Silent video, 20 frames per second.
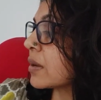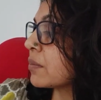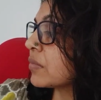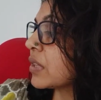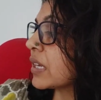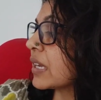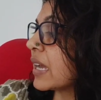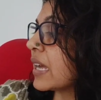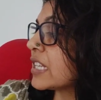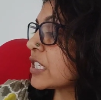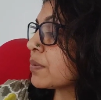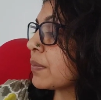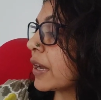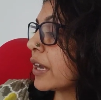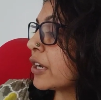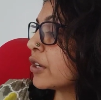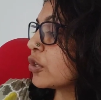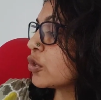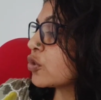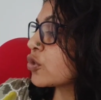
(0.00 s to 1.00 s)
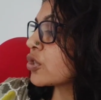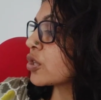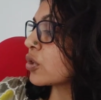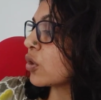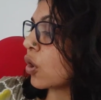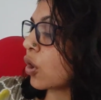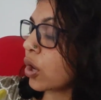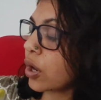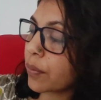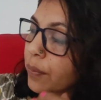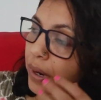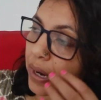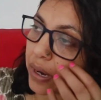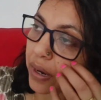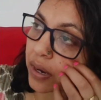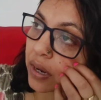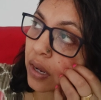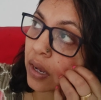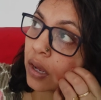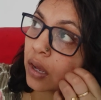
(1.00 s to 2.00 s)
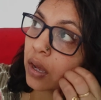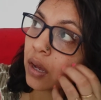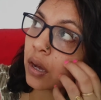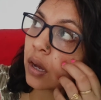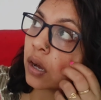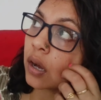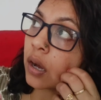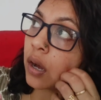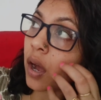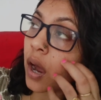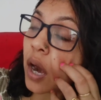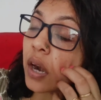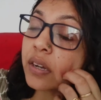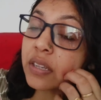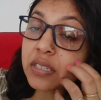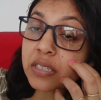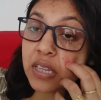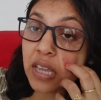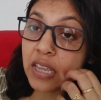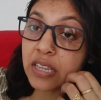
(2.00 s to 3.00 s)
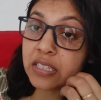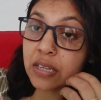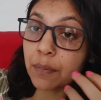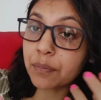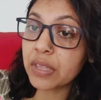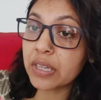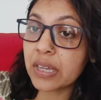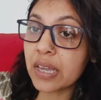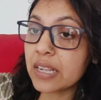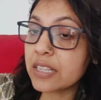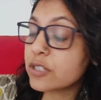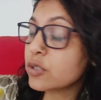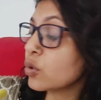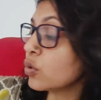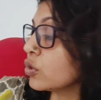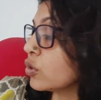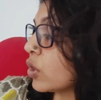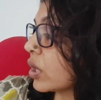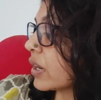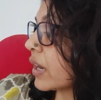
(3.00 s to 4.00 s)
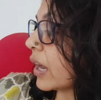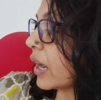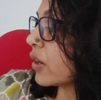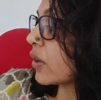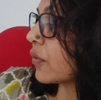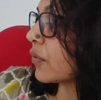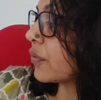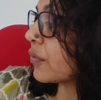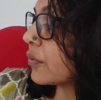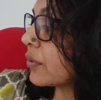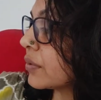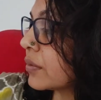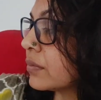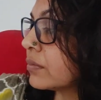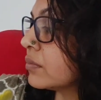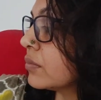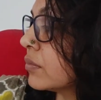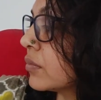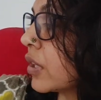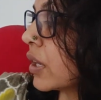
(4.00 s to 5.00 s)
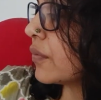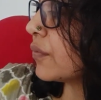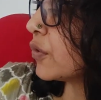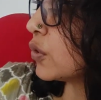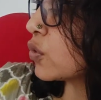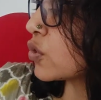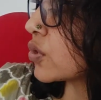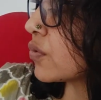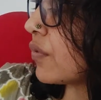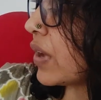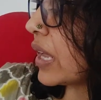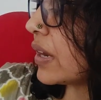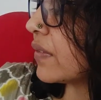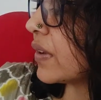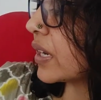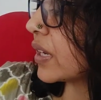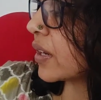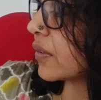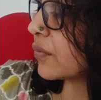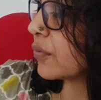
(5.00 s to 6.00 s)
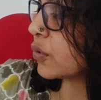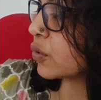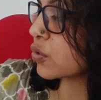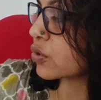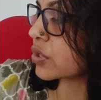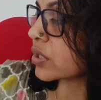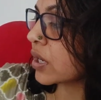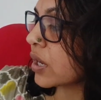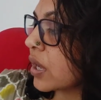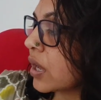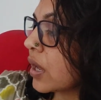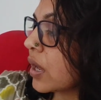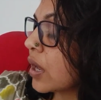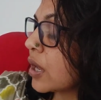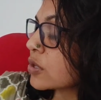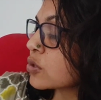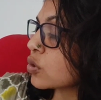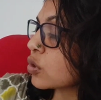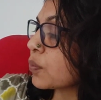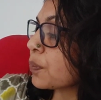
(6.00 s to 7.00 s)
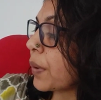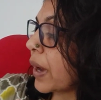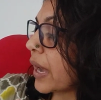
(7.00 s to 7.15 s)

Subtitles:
something else, my intuition or my heart is saying something else. So you are kind of confused, very, very confused. So